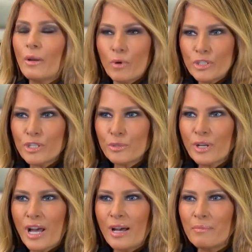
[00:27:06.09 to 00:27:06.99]
As the
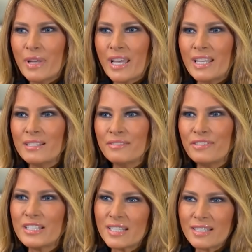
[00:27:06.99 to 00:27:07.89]
world moved forward,
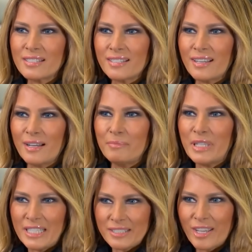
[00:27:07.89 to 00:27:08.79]
so did both
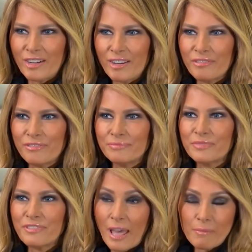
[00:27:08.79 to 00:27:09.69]
women,
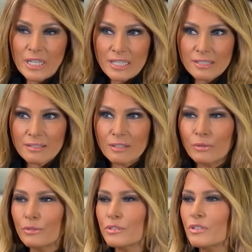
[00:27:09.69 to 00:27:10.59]
each charting her own
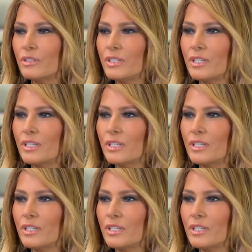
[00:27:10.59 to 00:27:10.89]
path.